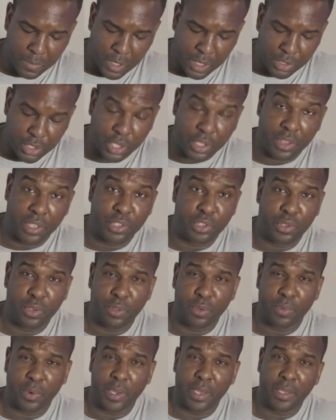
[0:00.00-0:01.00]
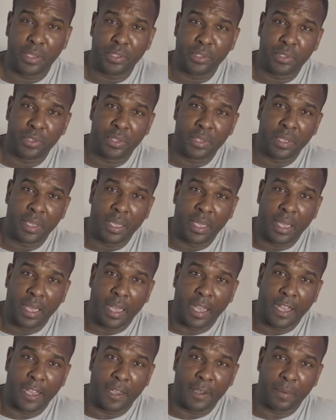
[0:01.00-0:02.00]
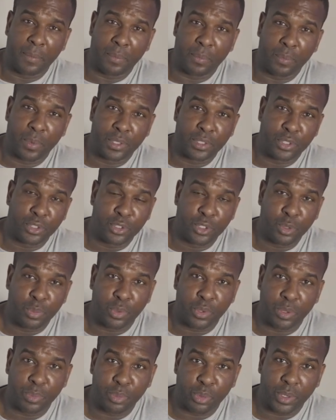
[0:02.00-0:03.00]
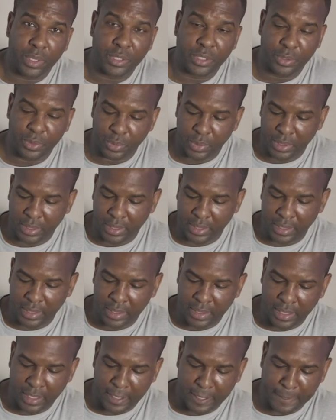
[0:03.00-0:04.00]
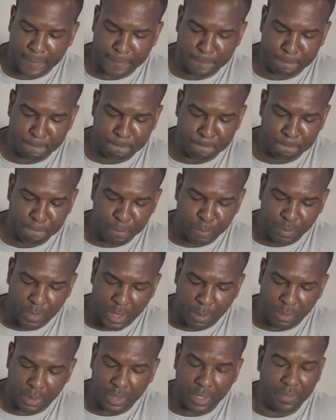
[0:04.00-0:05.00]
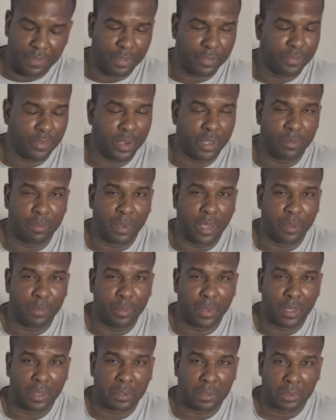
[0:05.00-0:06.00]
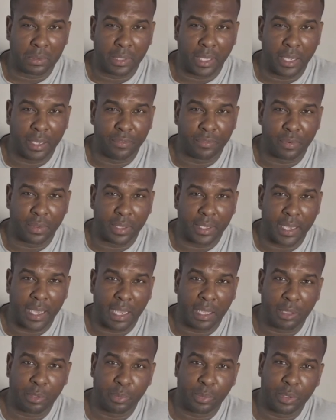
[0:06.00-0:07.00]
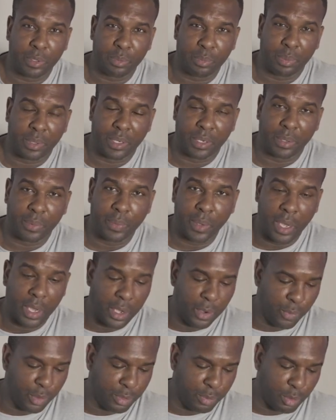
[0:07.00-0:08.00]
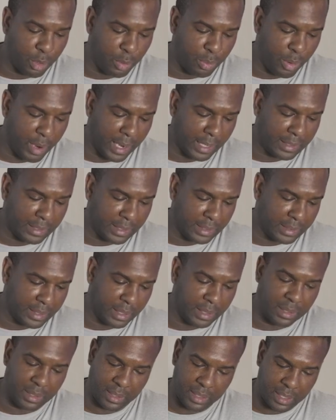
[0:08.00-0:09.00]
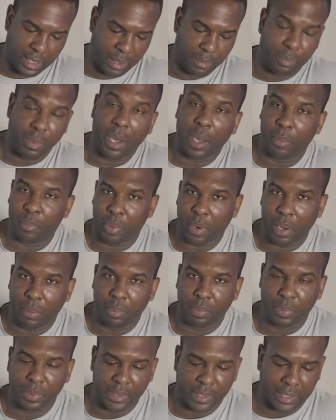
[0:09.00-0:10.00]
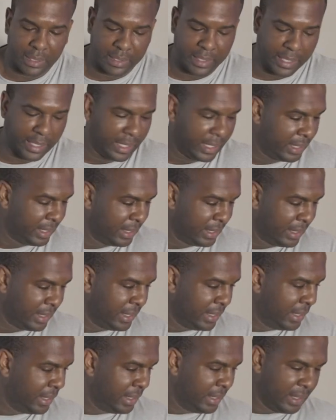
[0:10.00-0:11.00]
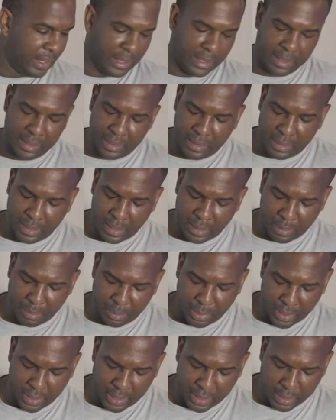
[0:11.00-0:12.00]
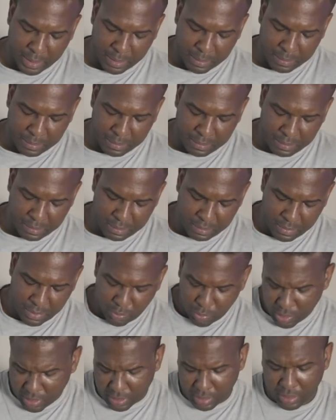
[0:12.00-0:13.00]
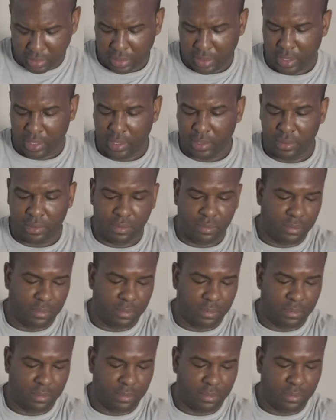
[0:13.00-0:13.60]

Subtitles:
Took this to the range. Wasn't super impressed with it. I believe the frame might be a little light for the caliber, but with more practice, I'll probably get there. But really looks good.